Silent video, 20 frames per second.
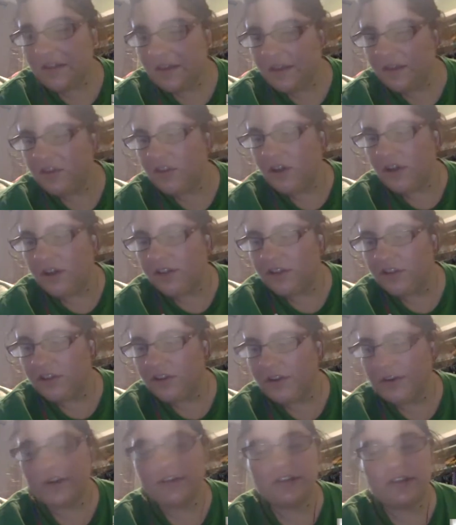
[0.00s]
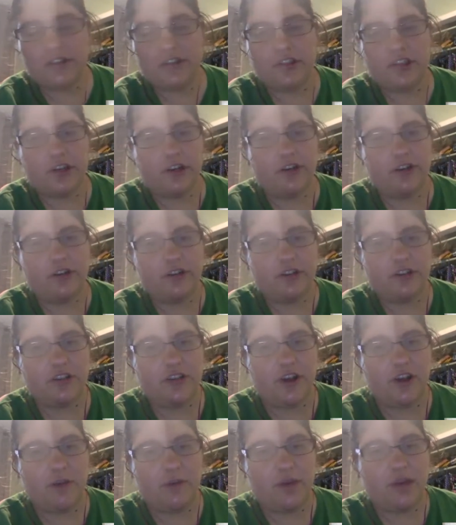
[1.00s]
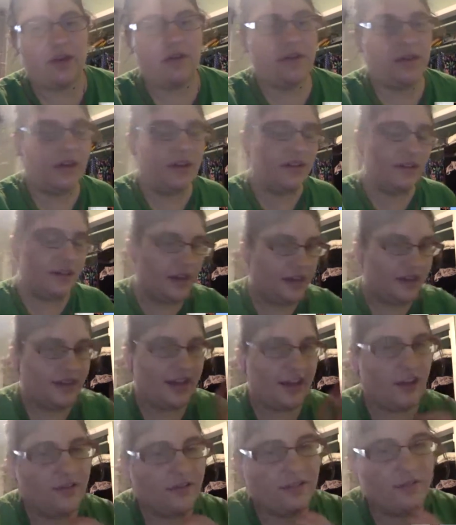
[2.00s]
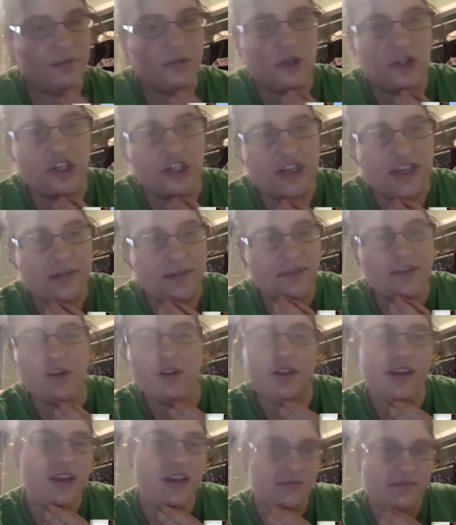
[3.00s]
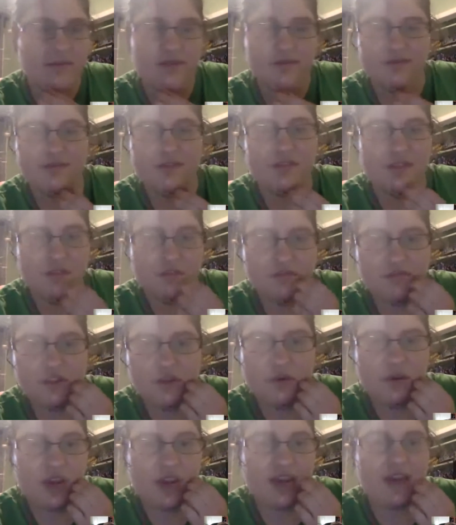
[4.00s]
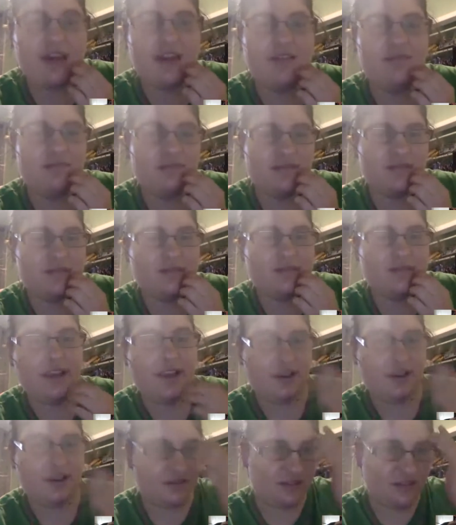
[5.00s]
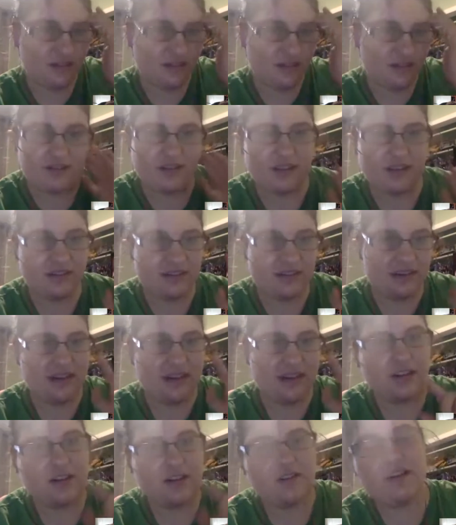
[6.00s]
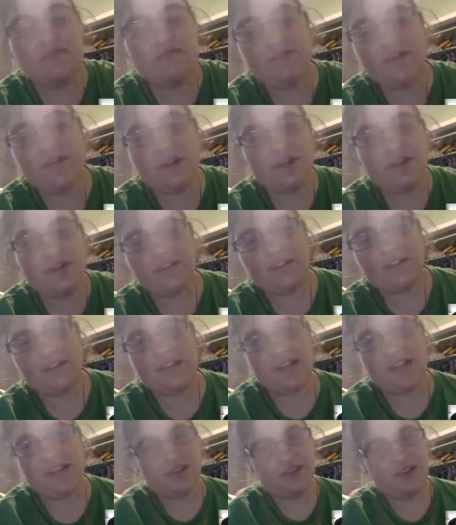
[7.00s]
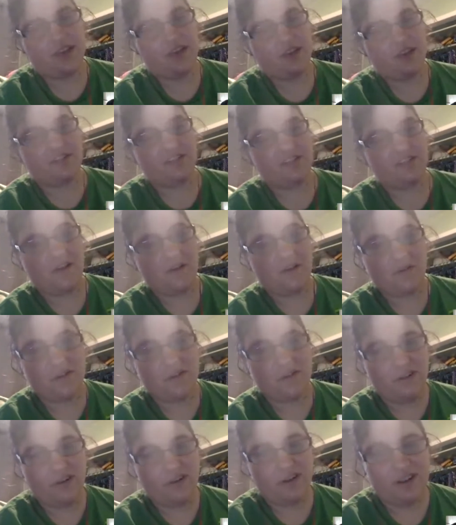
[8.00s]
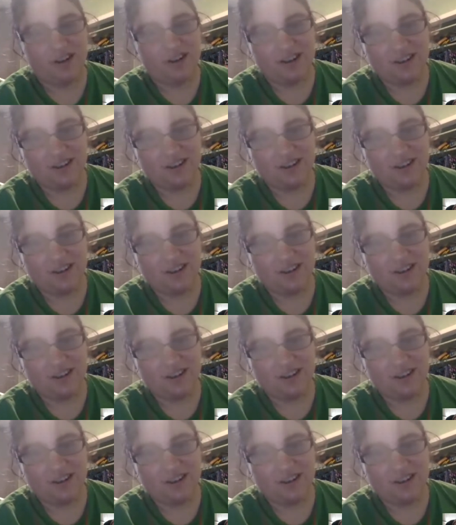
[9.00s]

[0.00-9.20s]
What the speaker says: it is also cursed and turned to stone, but you can like tell from the shape. So like you can't like it feels and tastes like stone.